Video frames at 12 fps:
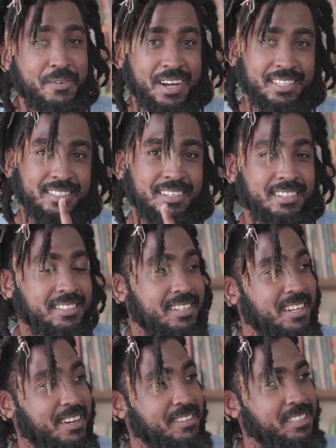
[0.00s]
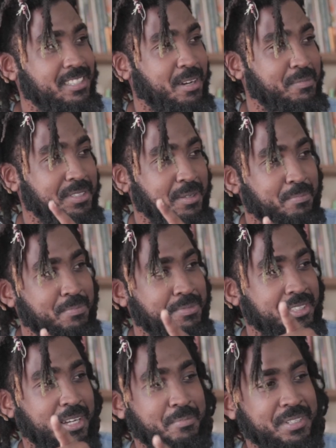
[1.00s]
Yeah, turn out. Stop
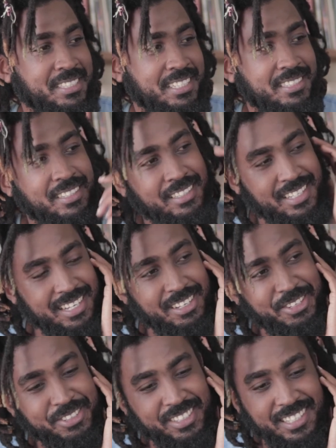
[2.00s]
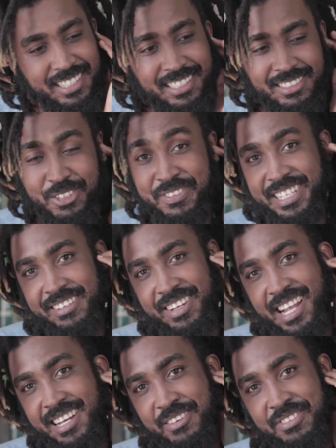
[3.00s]
it. Thank you, because over there,
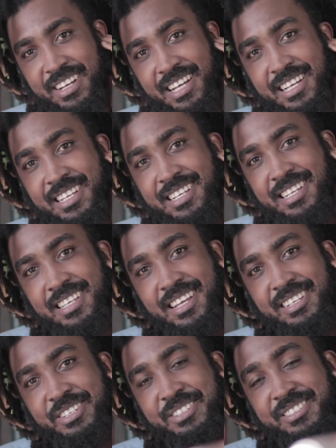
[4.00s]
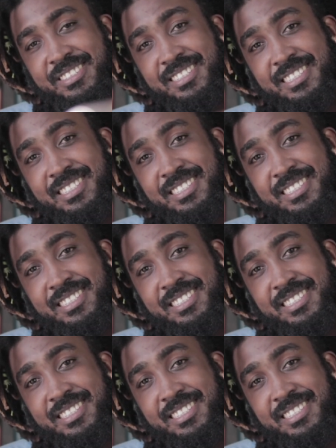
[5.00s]
kind of far. Thank you.